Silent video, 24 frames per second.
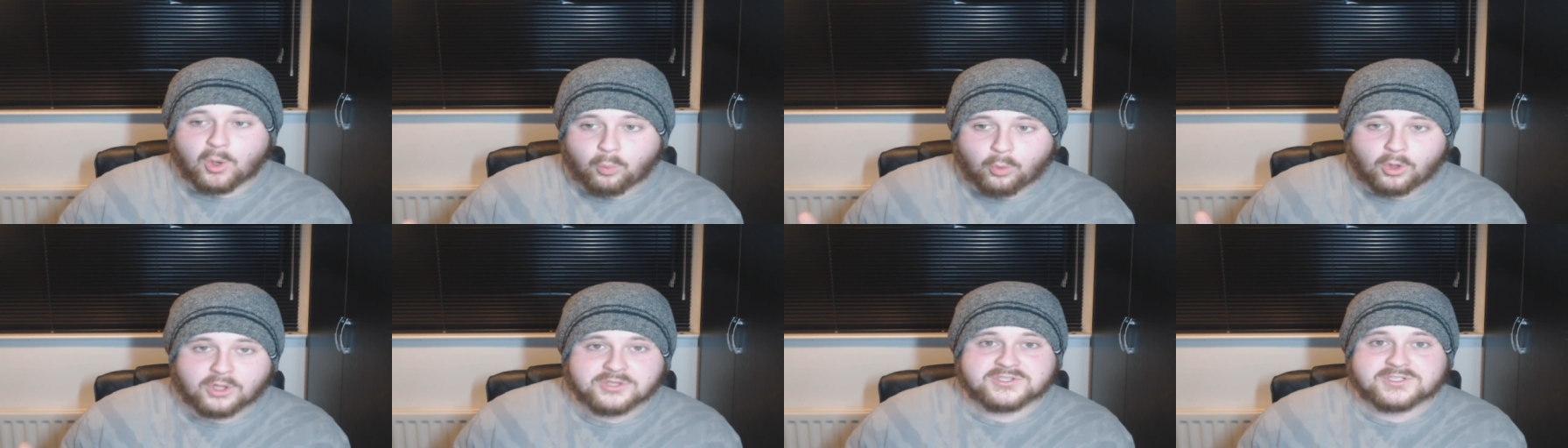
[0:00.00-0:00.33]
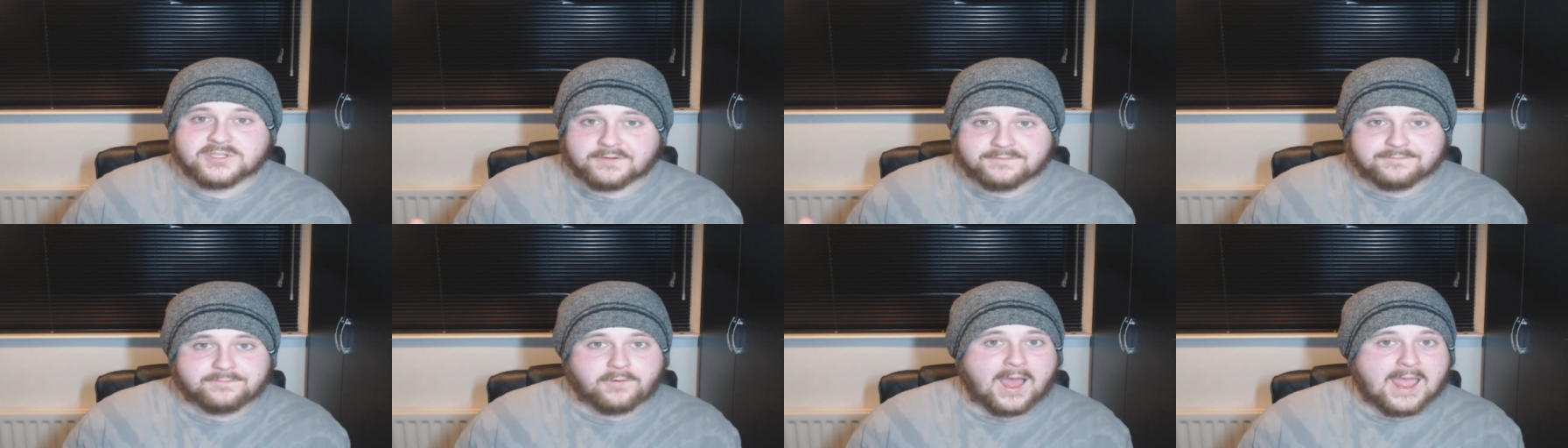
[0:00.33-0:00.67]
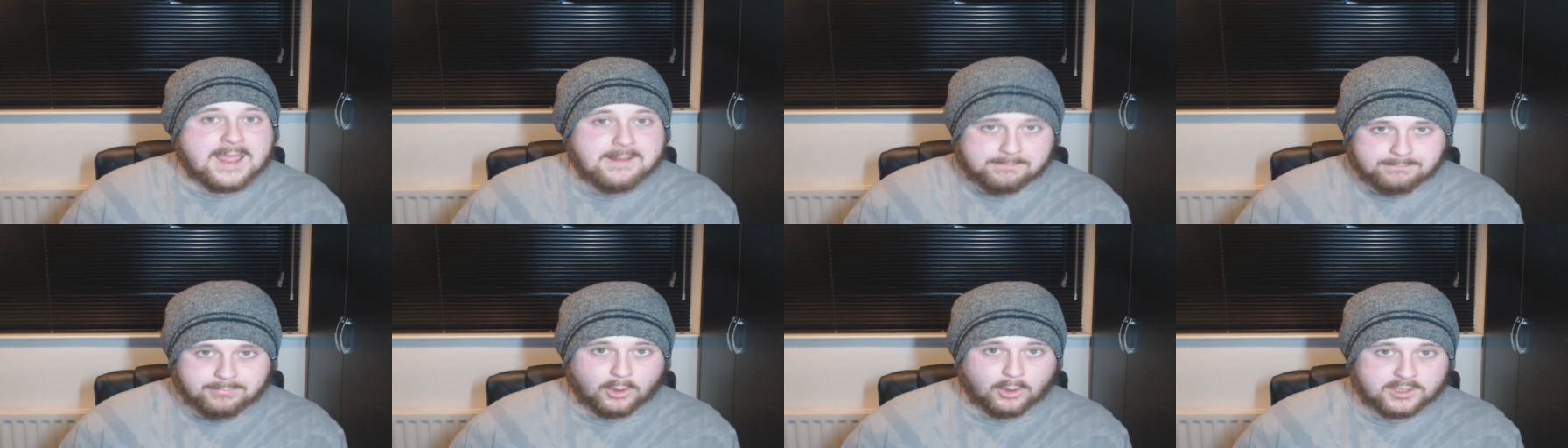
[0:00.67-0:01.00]
was the
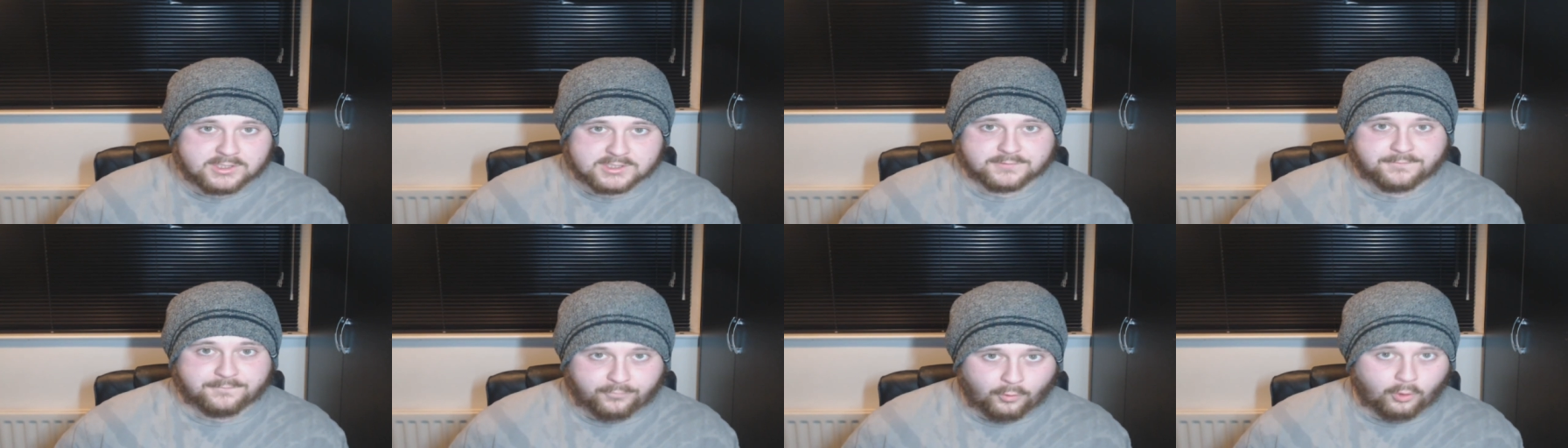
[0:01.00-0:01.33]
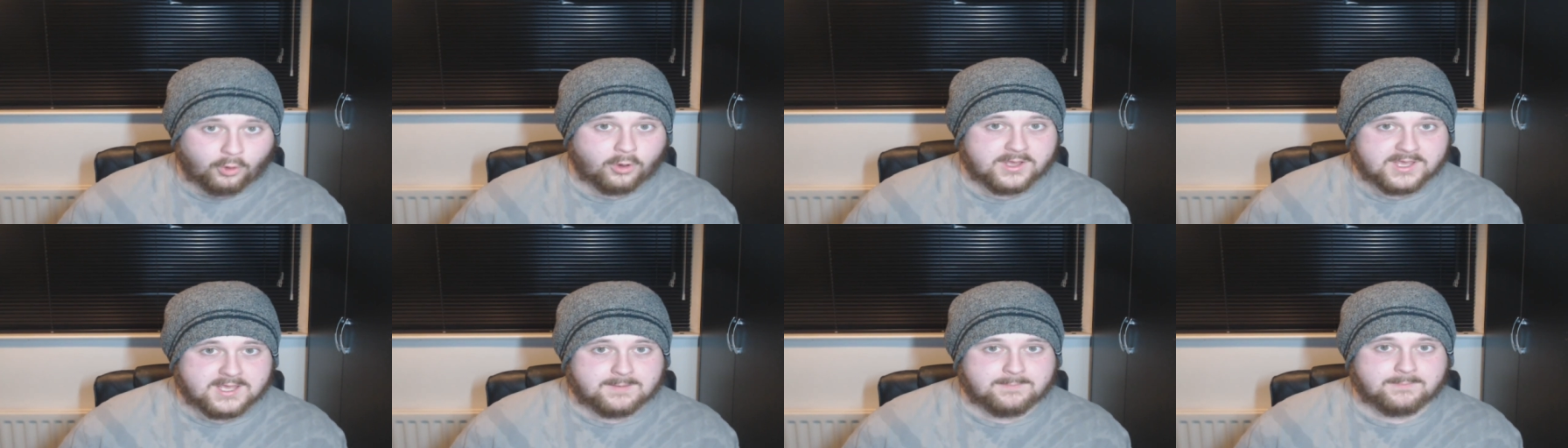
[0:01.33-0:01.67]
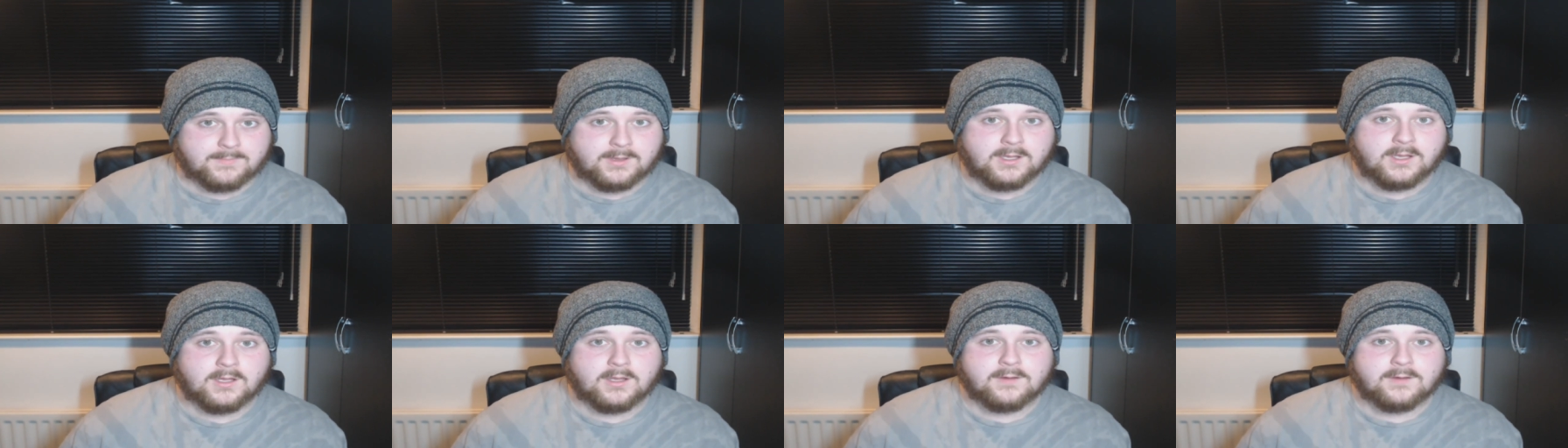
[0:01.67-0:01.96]
fight booked for him.